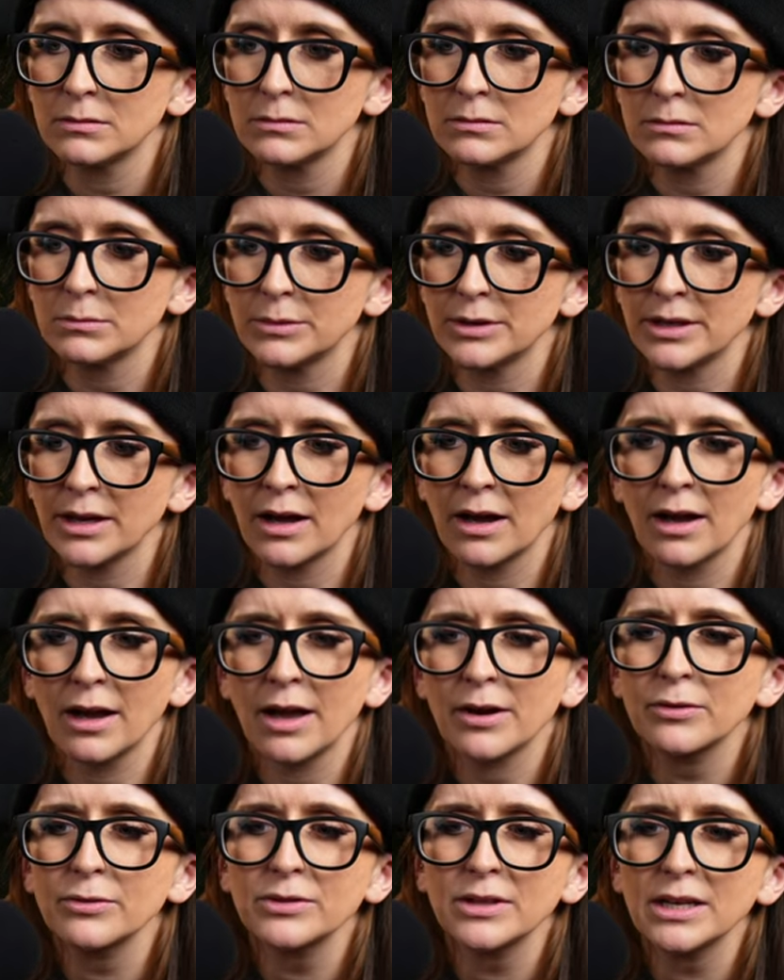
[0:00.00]
but yeah, I
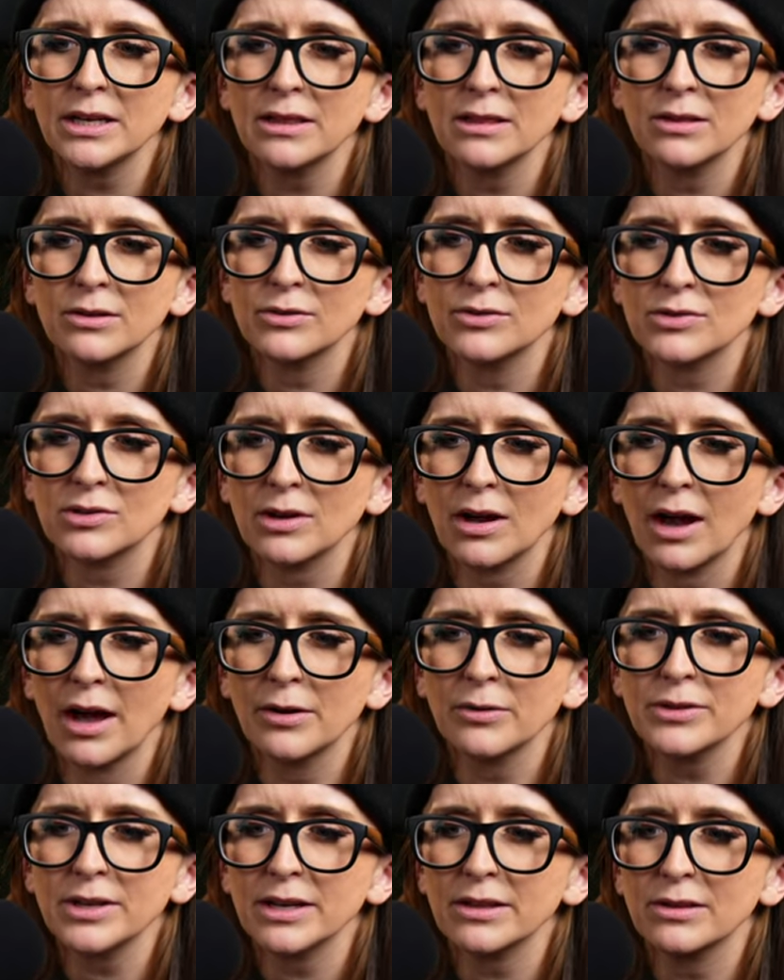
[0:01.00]
don't think there's I
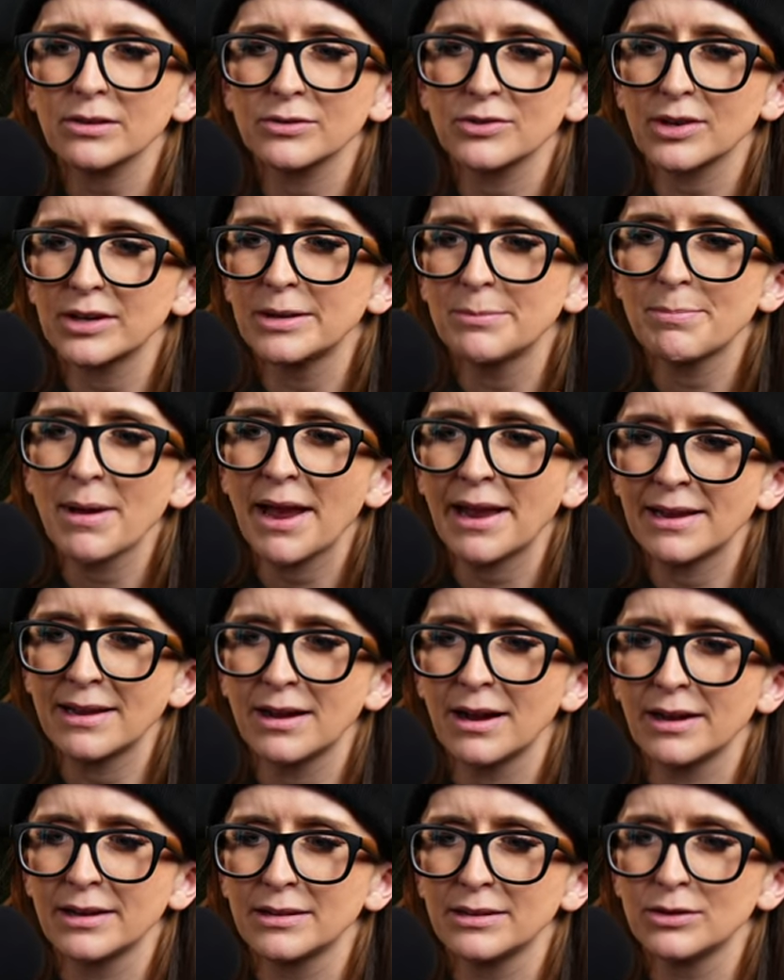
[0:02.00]
don't think there's any paint
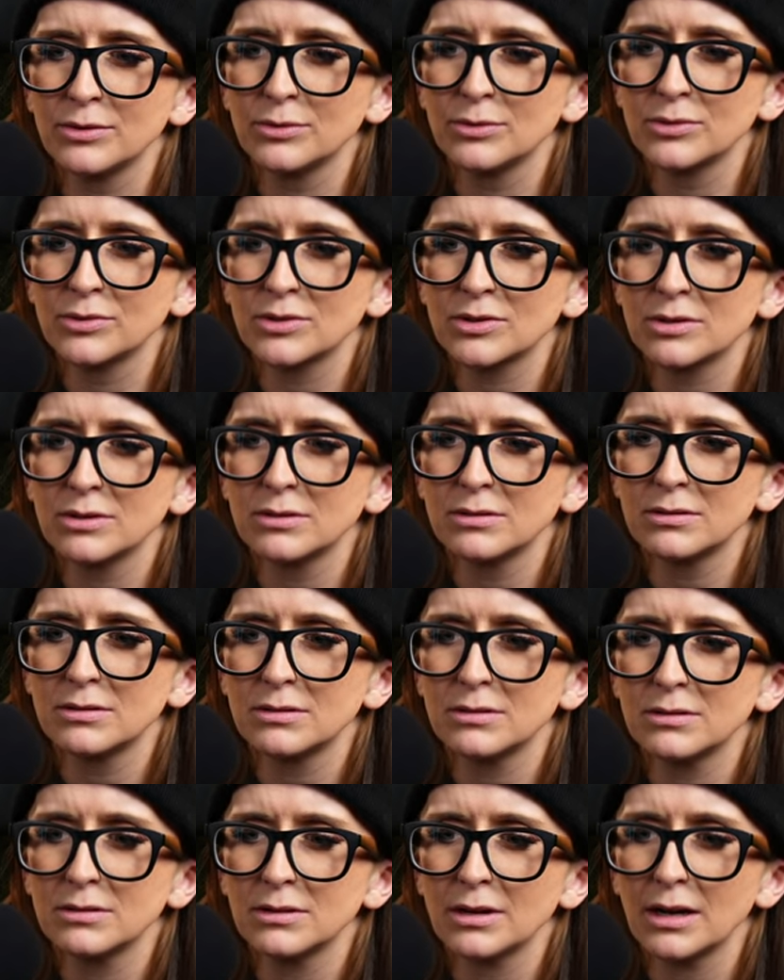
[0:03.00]
I used
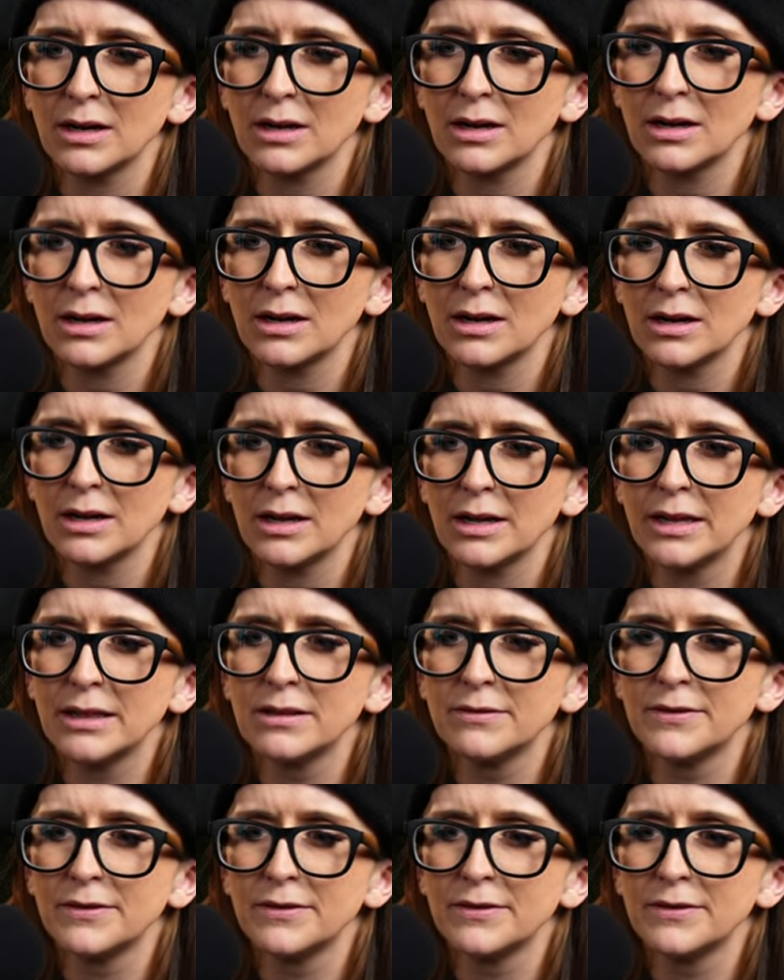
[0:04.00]
in the